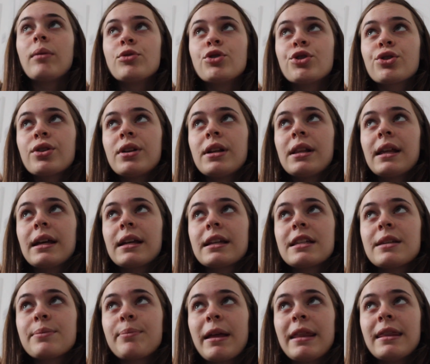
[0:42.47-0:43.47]
I'm just going to like
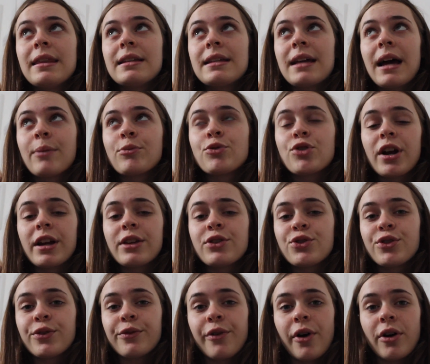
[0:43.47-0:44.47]
spend the time trying
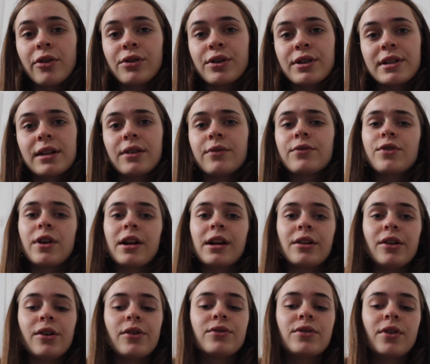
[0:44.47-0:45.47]
stuff on because I love trying
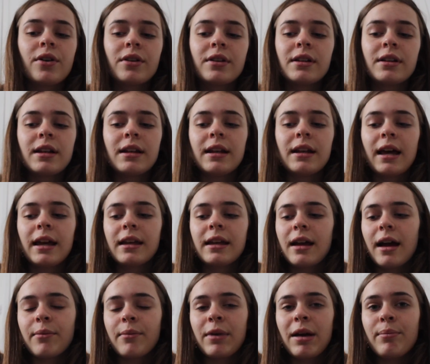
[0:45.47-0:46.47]
clothes on, and
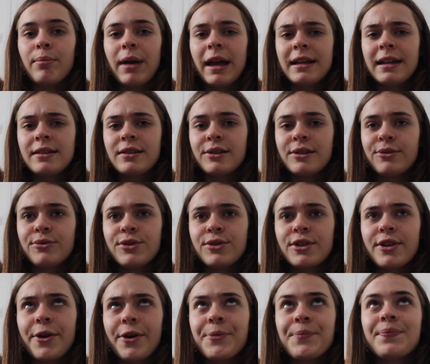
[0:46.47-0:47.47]
like I'm getting paid soon,
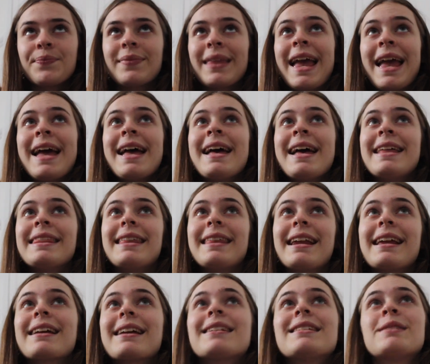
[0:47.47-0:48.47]
so
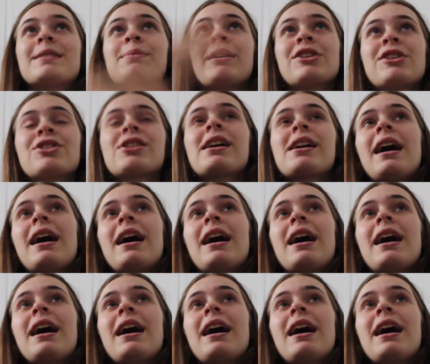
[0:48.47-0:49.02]
then I can splash the